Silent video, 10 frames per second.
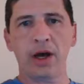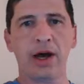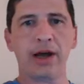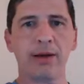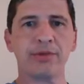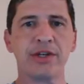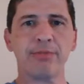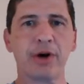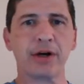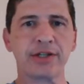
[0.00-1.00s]
Hi, I'm Tim
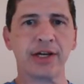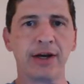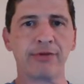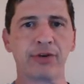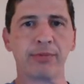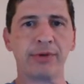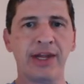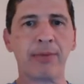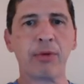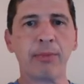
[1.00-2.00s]
Bartz from
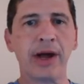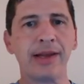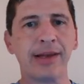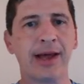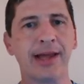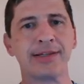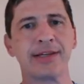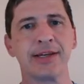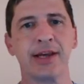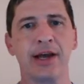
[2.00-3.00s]
Gamer by Night.